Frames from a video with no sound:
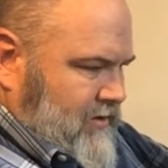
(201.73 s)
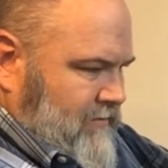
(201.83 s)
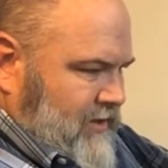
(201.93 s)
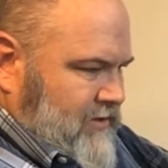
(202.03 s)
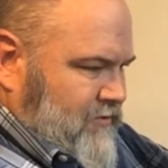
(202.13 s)

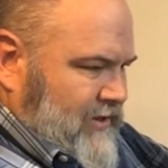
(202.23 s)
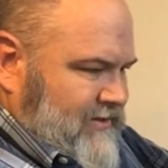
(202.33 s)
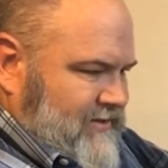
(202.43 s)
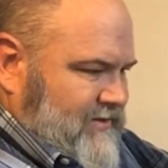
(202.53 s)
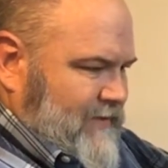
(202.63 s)
because we
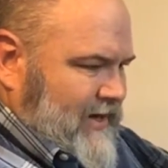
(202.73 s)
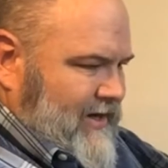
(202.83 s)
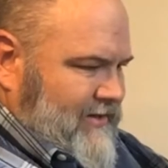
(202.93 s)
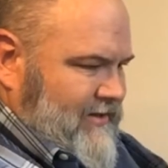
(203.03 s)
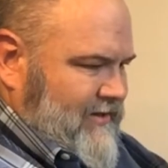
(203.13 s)

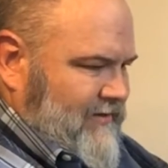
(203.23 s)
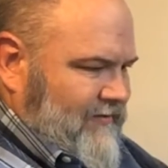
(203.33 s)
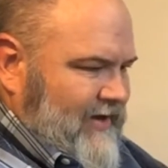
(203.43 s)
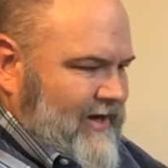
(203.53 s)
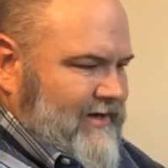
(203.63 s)
suspect the
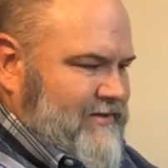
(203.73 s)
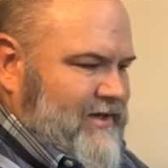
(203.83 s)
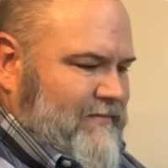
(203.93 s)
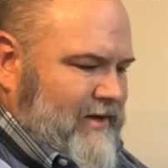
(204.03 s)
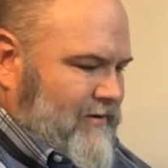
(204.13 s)
fan is going
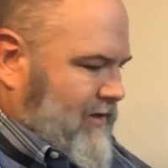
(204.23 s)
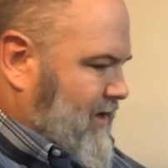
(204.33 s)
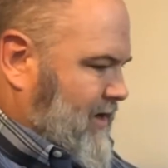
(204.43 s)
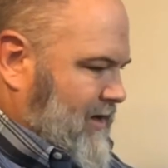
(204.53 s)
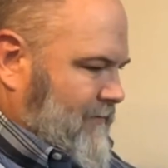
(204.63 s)
to be
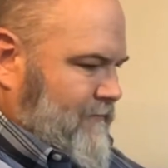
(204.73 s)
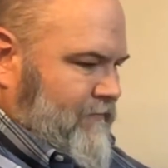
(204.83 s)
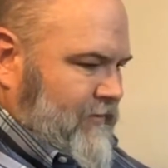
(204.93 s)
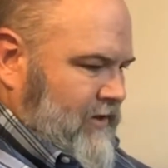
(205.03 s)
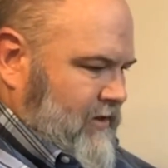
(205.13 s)
okay
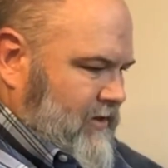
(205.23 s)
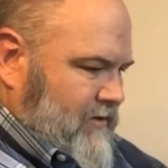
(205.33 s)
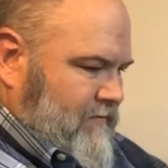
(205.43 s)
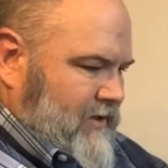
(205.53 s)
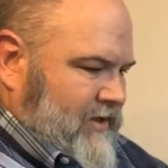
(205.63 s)

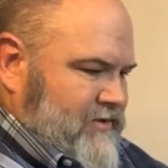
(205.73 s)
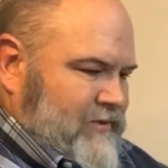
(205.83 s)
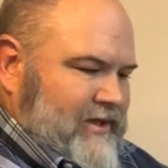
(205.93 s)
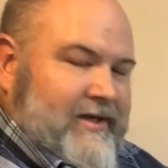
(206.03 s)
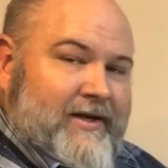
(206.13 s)
because we
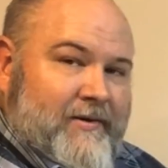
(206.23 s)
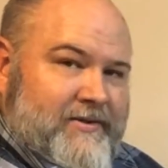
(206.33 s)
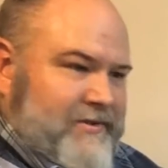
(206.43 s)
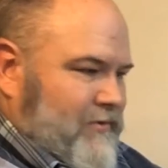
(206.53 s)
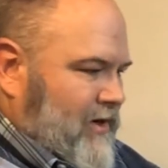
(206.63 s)
did notice
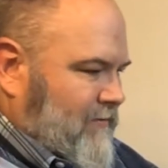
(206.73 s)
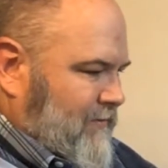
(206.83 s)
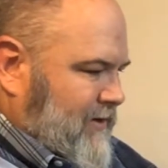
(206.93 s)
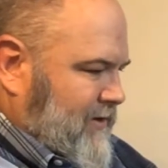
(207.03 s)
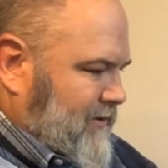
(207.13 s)
the
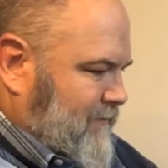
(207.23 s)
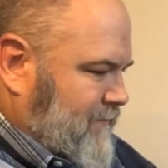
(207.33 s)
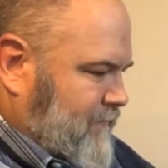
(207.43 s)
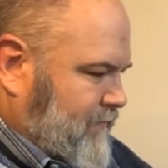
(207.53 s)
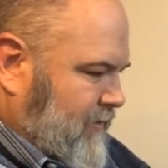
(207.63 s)
problem here.
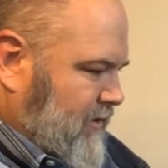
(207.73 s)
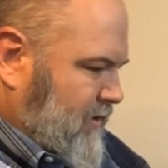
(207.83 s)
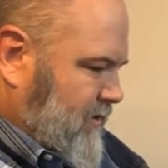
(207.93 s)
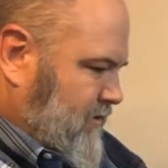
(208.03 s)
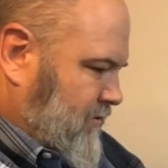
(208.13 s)

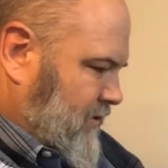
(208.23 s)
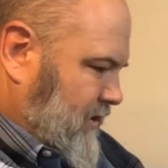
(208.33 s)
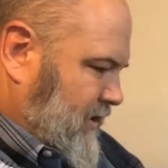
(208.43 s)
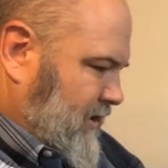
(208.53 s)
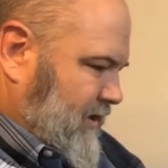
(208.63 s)
So we're going
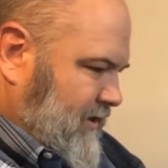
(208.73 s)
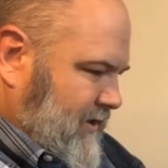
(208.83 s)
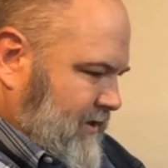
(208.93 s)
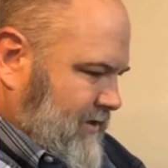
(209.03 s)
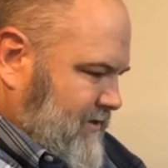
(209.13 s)
to get
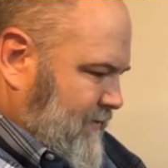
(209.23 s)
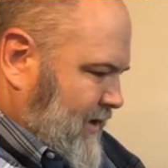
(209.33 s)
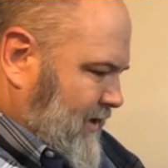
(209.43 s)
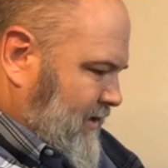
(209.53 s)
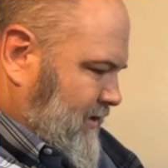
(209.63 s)
this
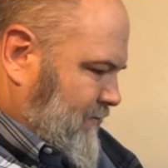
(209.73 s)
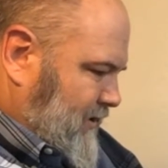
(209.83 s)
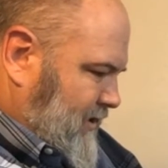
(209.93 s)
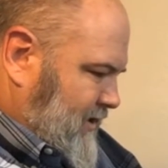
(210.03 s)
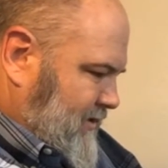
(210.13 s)
back into
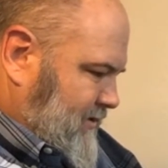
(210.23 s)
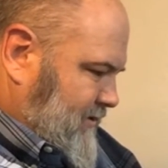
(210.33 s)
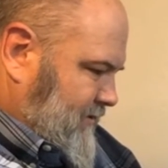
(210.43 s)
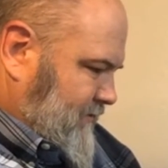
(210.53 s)
place.